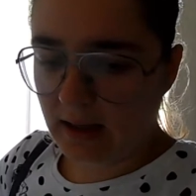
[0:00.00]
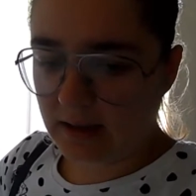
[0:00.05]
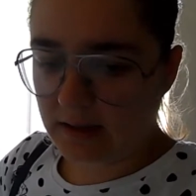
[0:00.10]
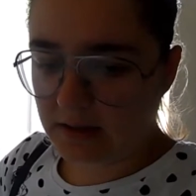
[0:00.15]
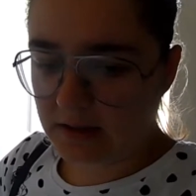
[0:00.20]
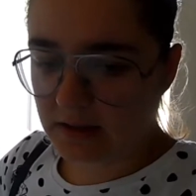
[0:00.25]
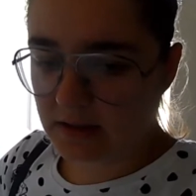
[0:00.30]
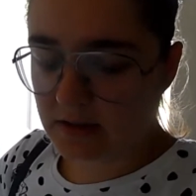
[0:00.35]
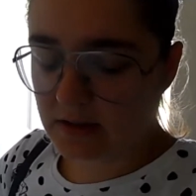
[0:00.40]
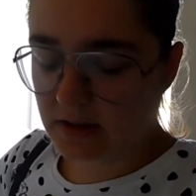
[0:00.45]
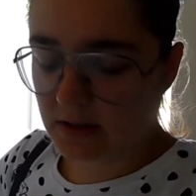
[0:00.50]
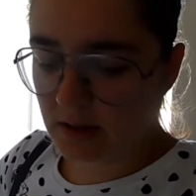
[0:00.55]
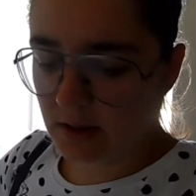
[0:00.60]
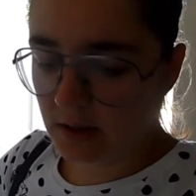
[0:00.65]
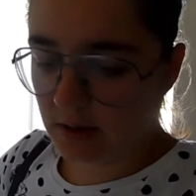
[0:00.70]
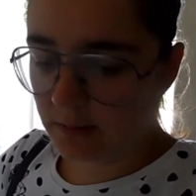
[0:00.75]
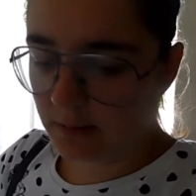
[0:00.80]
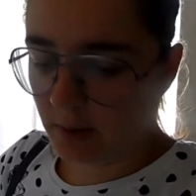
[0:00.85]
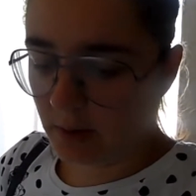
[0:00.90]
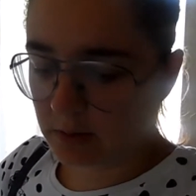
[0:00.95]
and
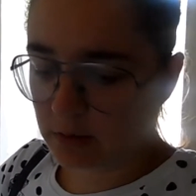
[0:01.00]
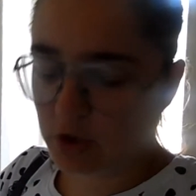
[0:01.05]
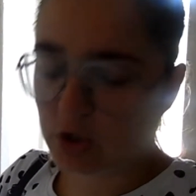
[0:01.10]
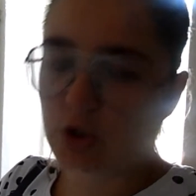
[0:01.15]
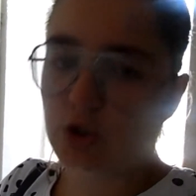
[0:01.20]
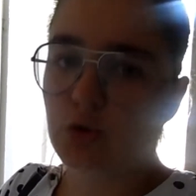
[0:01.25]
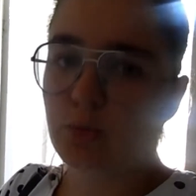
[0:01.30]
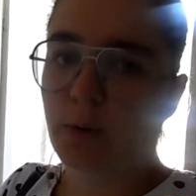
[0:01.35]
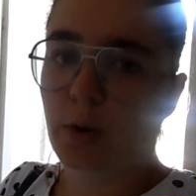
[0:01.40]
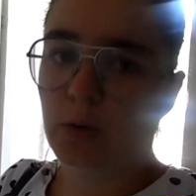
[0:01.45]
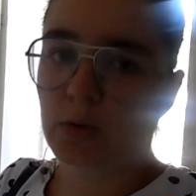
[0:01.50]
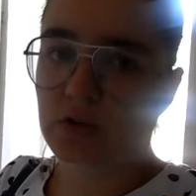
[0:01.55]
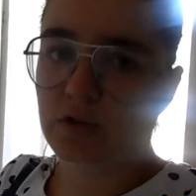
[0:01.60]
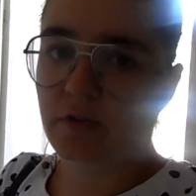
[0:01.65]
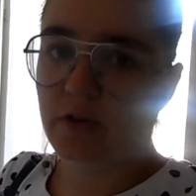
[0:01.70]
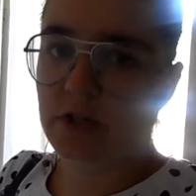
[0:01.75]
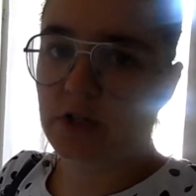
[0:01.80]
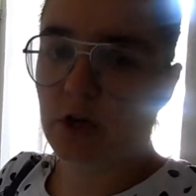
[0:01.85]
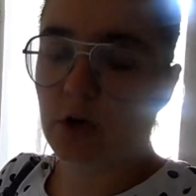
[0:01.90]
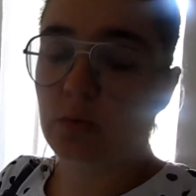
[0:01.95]
I was going to do
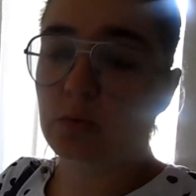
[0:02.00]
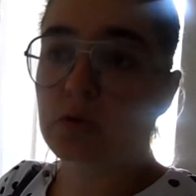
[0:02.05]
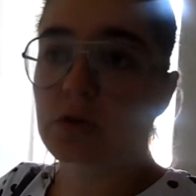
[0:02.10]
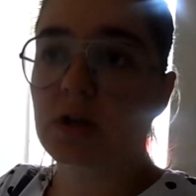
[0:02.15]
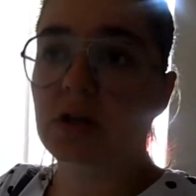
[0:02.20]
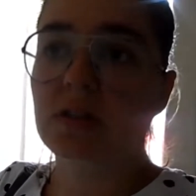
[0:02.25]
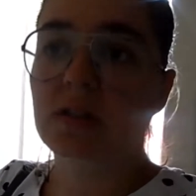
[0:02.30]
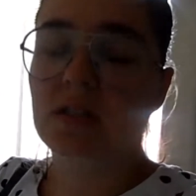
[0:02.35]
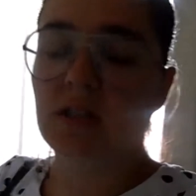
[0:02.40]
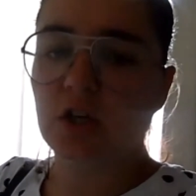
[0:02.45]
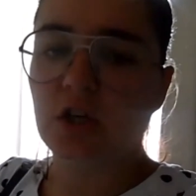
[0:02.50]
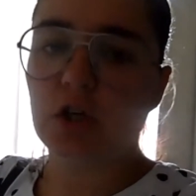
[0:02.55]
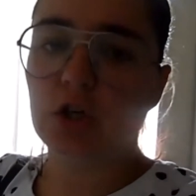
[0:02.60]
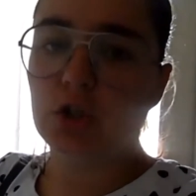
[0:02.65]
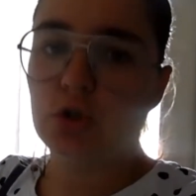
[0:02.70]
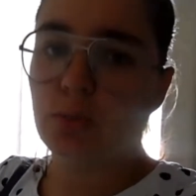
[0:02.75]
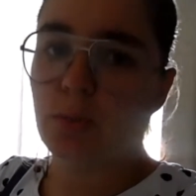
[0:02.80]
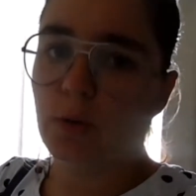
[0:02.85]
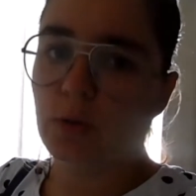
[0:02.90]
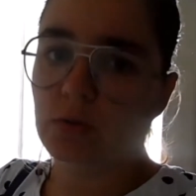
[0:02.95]
bonus videos. Still
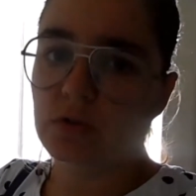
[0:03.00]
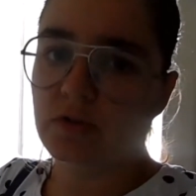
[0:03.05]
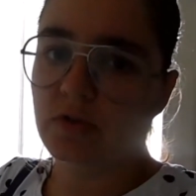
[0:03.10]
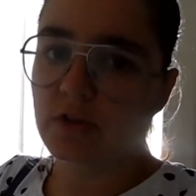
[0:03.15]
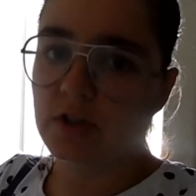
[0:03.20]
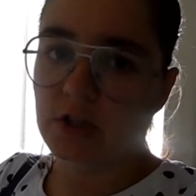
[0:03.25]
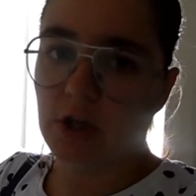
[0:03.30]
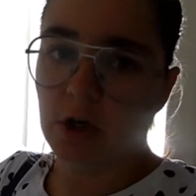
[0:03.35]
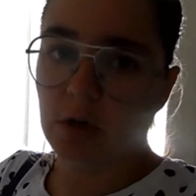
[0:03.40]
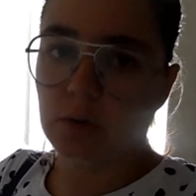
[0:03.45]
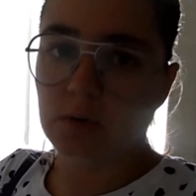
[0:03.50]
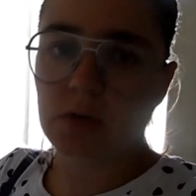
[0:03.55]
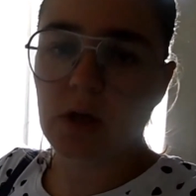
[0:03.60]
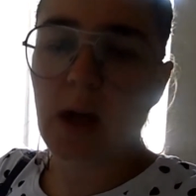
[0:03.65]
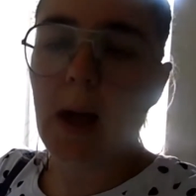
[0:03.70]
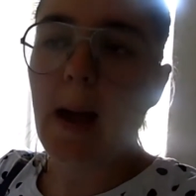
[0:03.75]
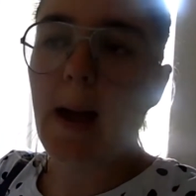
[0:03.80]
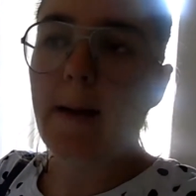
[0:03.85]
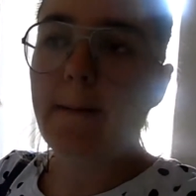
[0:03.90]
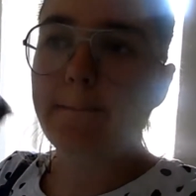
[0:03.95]
going to do bonus
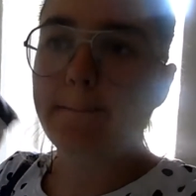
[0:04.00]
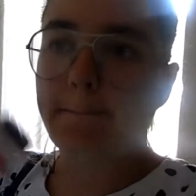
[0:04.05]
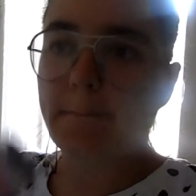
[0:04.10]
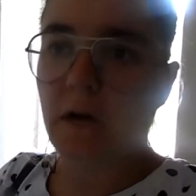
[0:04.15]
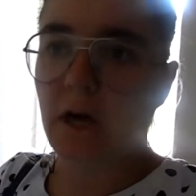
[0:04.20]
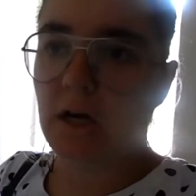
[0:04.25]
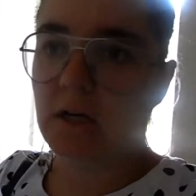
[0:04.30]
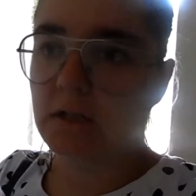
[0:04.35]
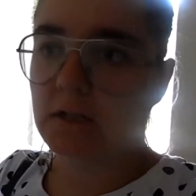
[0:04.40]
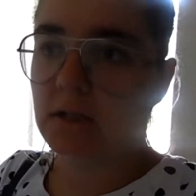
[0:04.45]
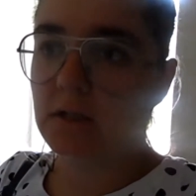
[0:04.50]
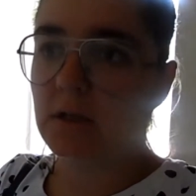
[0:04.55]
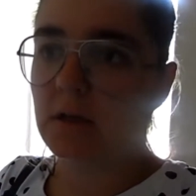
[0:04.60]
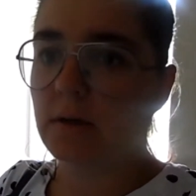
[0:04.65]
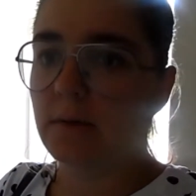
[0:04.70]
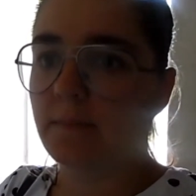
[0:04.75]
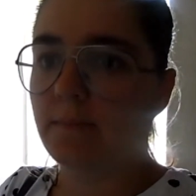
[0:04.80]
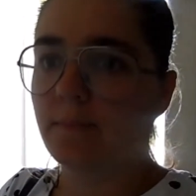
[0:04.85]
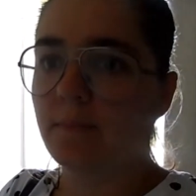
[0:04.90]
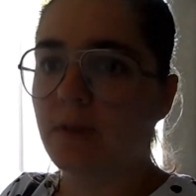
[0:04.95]
videos, but
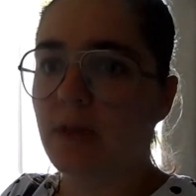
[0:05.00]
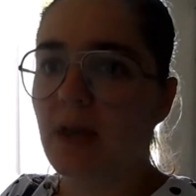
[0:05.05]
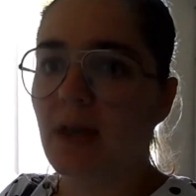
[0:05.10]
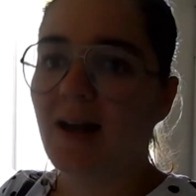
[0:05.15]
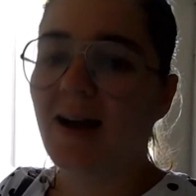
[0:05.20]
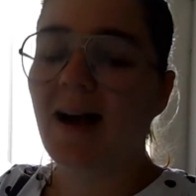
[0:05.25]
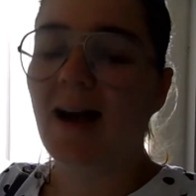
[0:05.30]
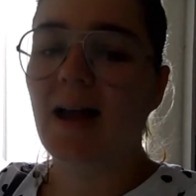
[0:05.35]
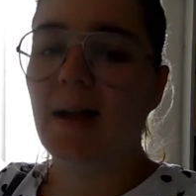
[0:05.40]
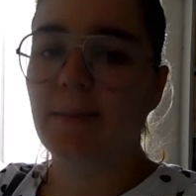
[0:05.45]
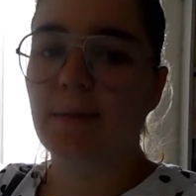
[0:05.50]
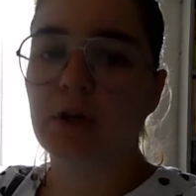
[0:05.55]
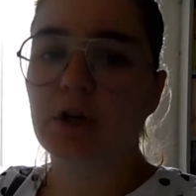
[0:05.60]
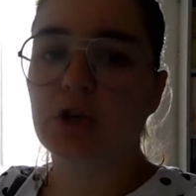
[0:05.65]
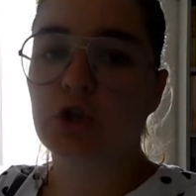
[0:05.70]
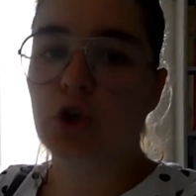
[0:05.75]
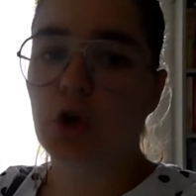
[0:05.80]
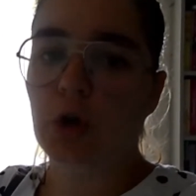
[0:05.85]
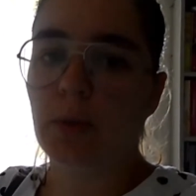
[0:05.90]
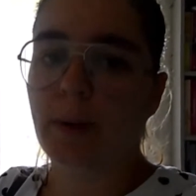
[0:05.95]
I am
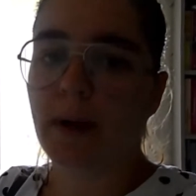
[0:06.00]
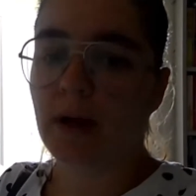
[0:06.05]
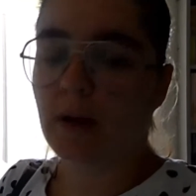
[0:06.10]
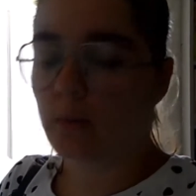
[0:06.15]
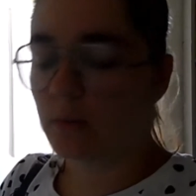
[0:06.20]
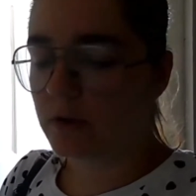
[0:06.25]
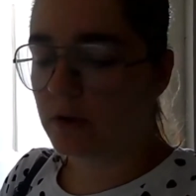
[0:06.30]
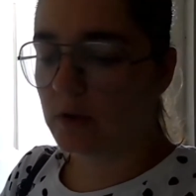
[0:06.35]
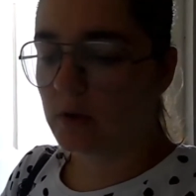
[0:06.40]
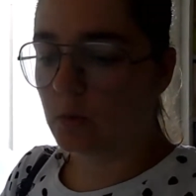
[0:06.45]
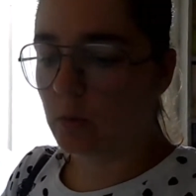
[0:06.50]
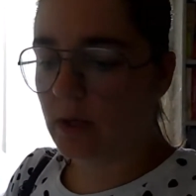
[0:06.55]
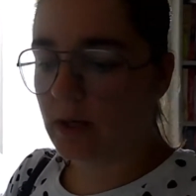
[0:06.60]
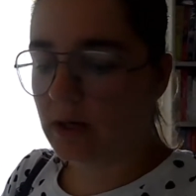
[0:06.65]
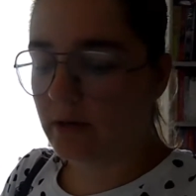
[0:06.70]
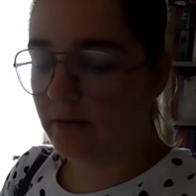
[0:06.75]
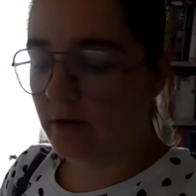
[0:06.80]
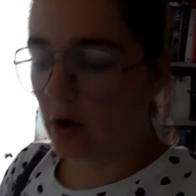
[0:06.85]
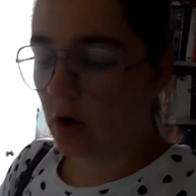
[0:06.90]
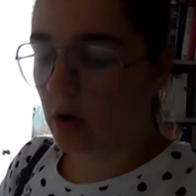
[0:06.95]
going to talk about it within the
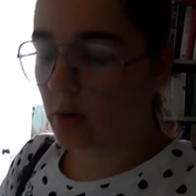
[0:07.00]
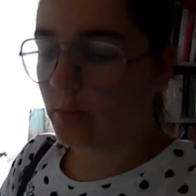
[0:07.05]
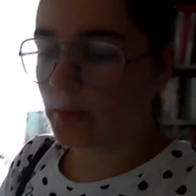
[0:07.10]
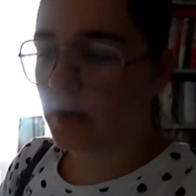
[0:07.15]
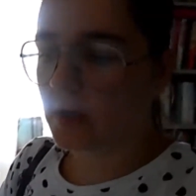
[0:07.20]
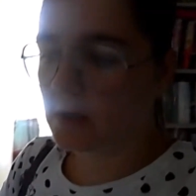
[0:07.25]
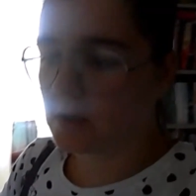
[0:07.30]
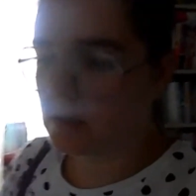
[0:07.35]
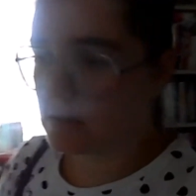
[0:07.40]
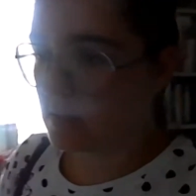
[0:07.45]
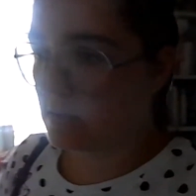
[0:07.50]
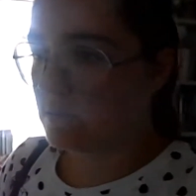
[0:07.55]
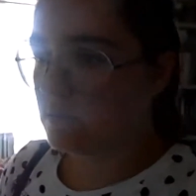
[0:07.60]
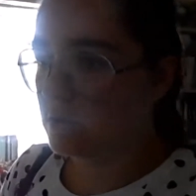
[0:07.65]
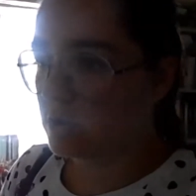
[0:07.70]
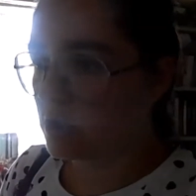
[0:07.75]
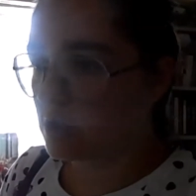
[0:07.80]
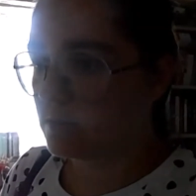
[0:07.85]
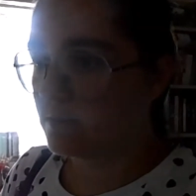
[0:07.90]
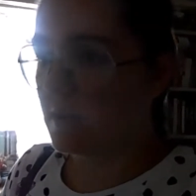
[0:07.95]
weekly vlog because
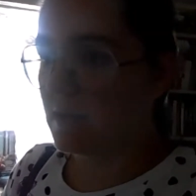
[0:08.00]
it would